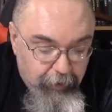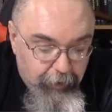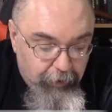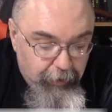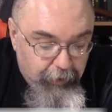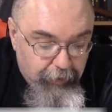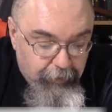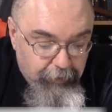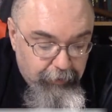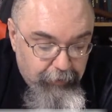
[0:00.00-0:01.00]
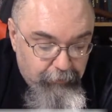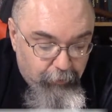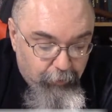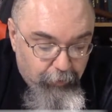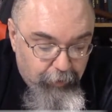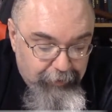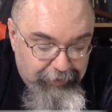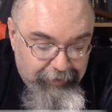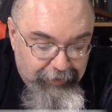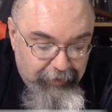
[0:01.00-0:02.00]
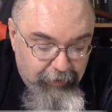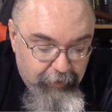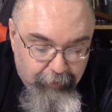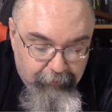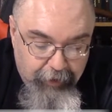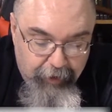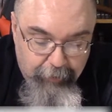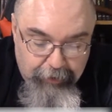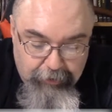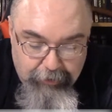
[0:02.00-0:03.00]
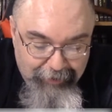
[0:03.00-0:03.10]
and 4 dB of damage.